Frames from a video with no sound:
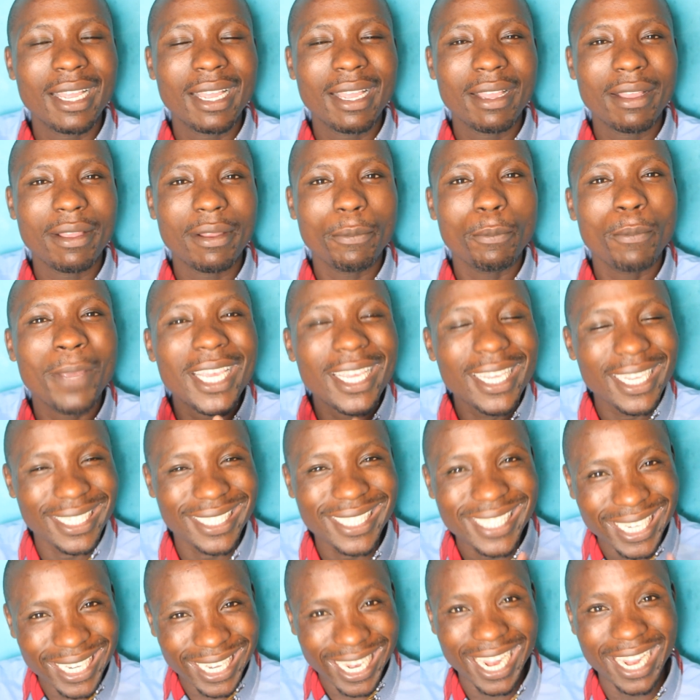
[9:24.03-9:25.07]
make his
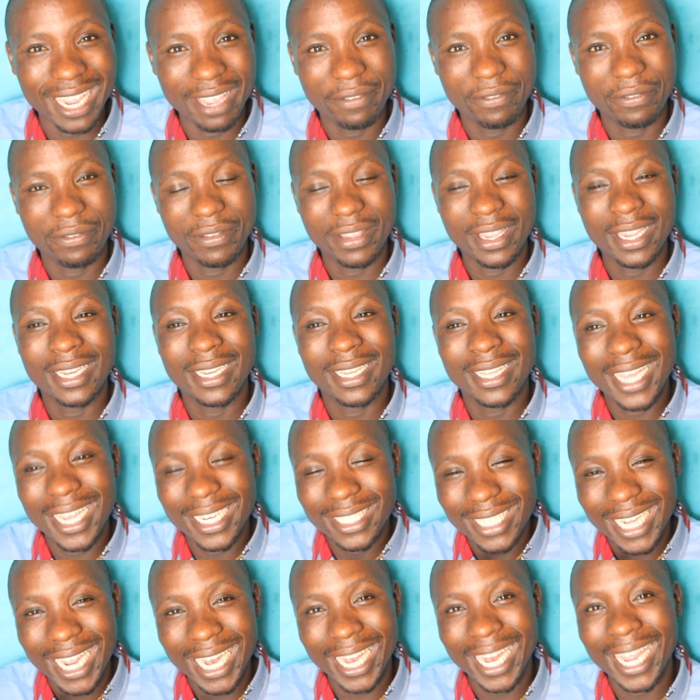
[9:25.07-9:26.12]
life in that
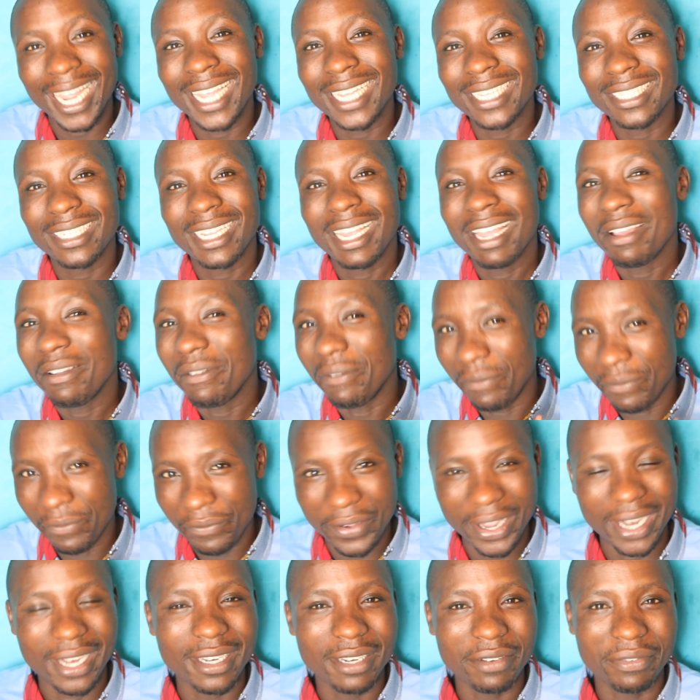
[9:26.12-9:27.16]
alliance
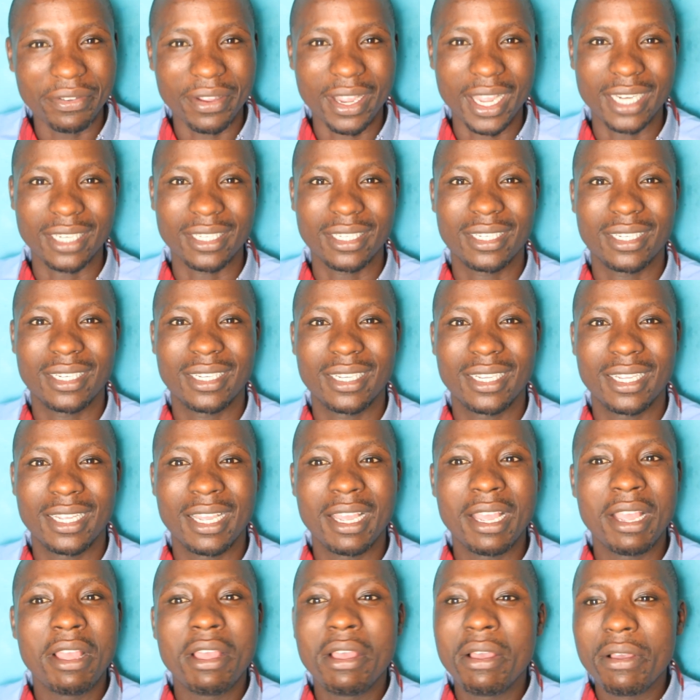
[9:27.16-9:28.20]
very difficult.
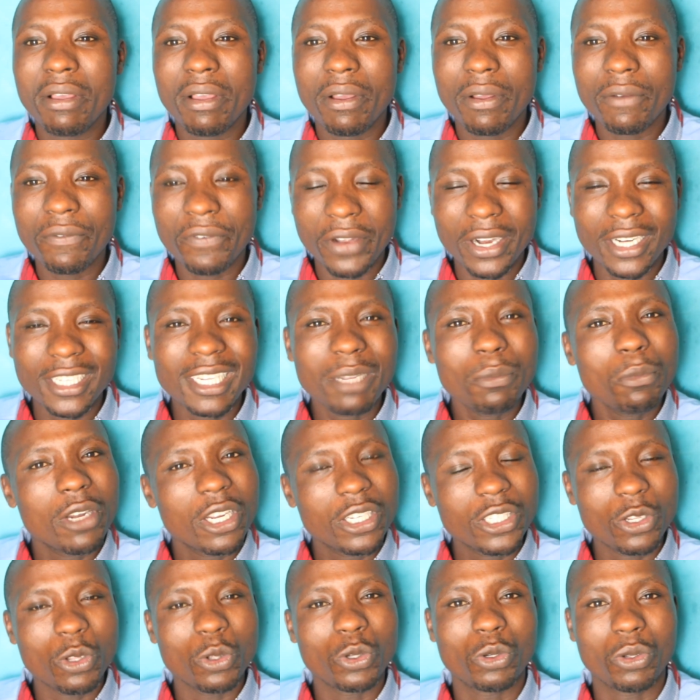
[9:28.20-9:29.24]
For example, let's
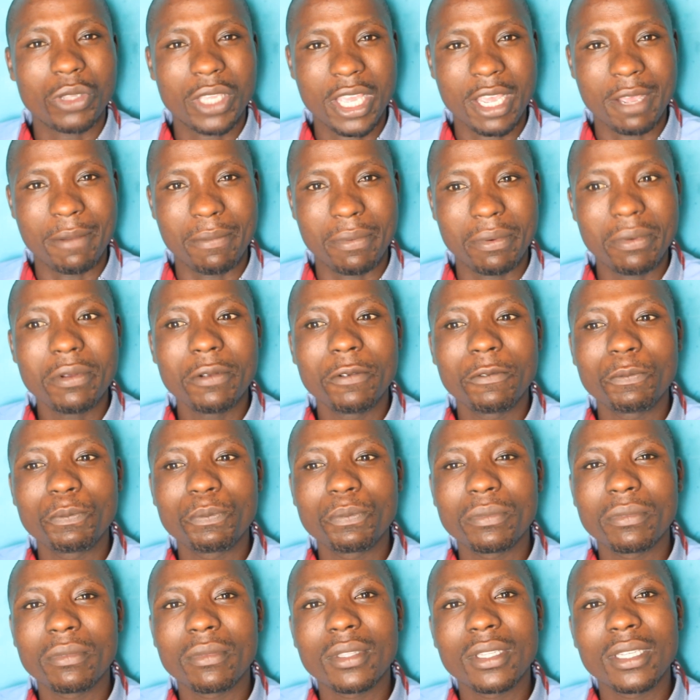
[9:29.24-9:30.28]
go to Kiambu.
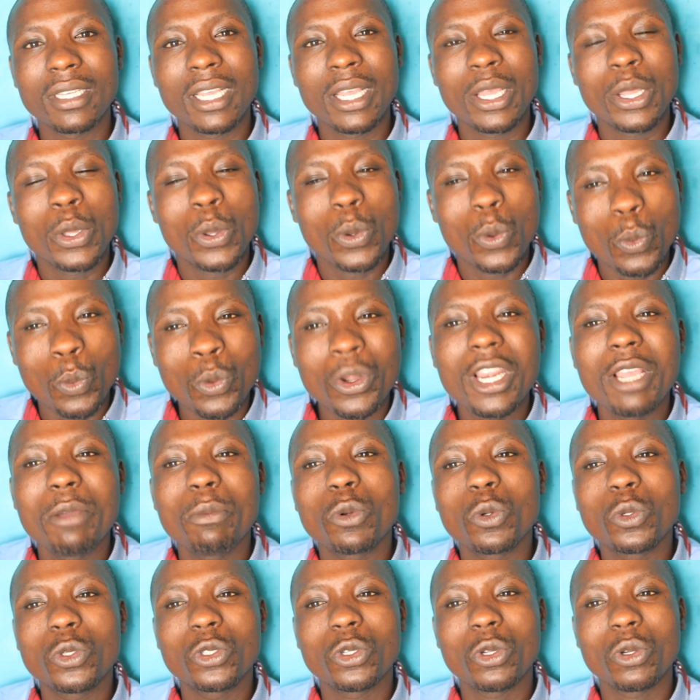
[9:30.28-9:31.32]
William
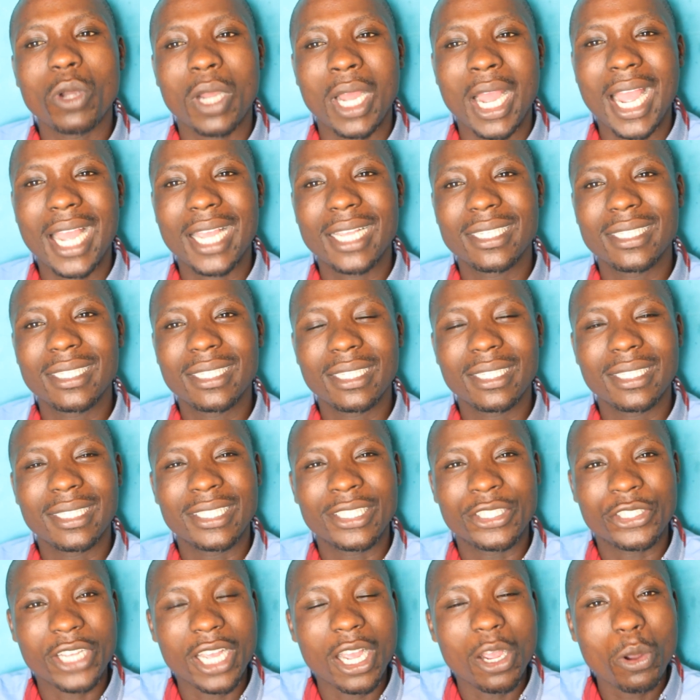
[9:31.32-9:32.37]
Ruto has
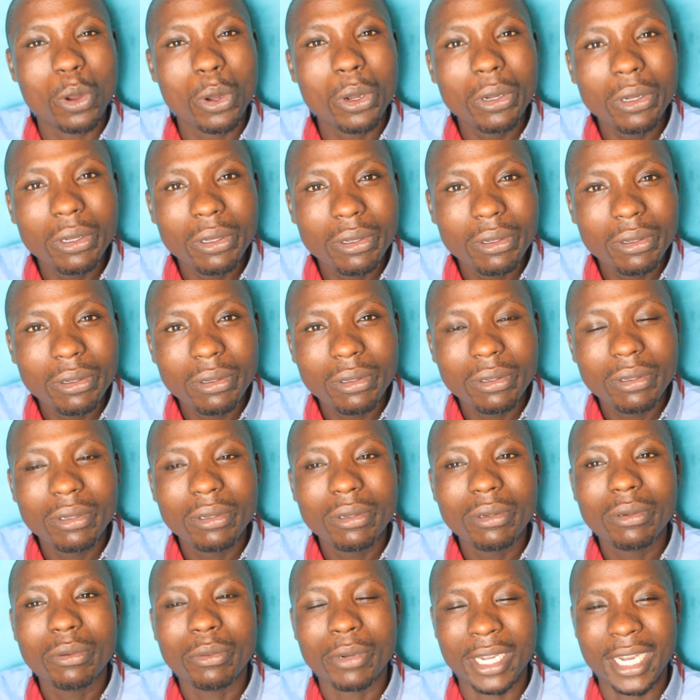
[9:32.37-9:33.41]
Django
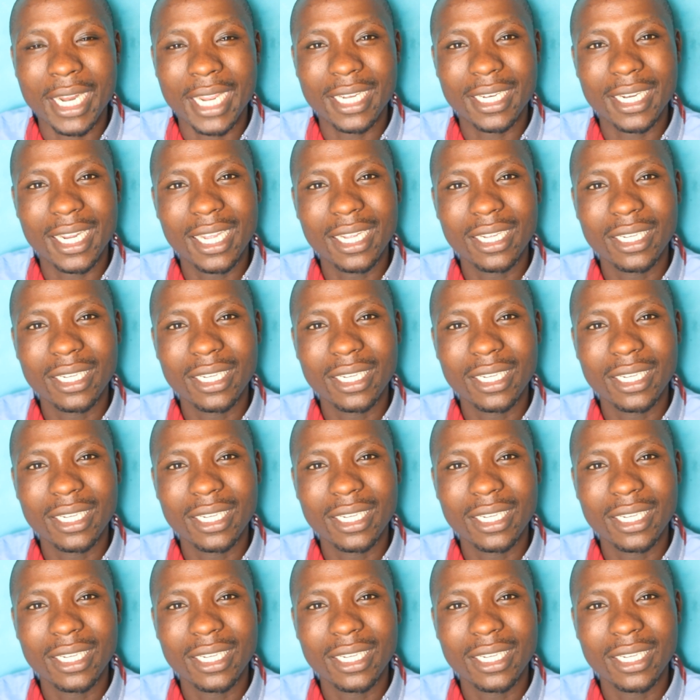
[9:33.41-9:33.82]
Wainaina,